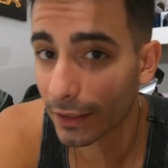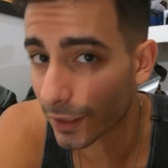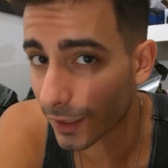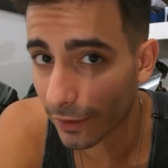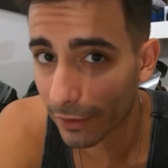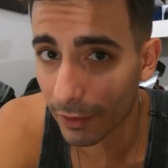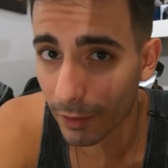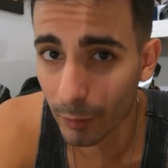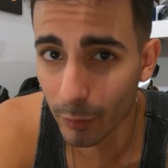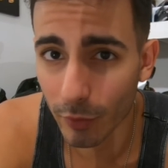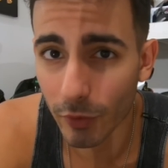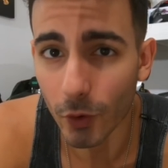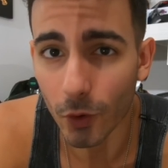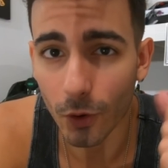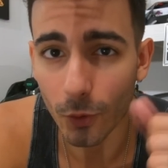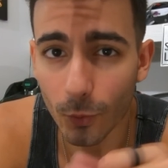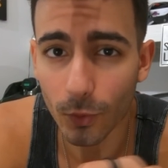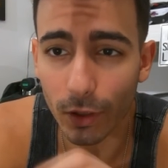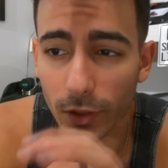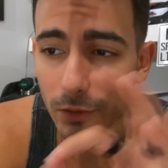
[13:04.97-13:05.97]
ended up with the
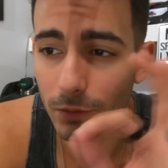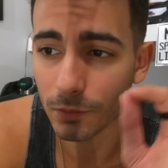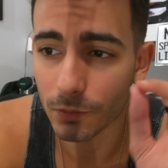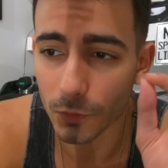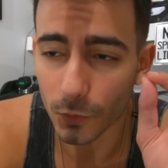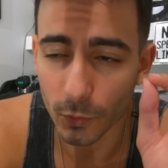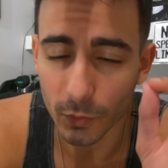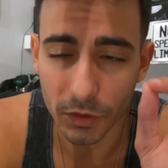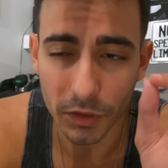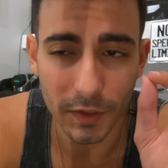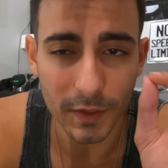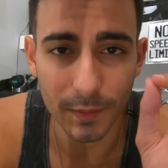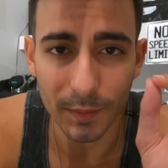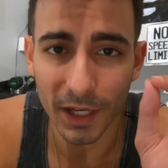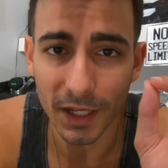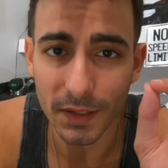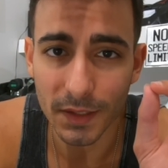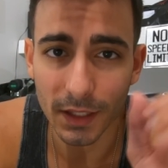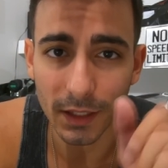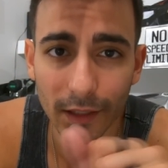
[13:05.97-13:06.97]
R1, which is
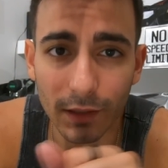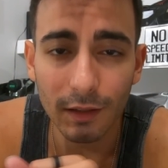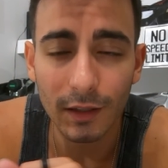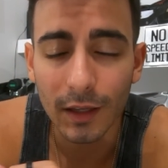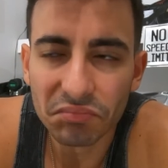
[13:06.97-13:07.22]
amazing.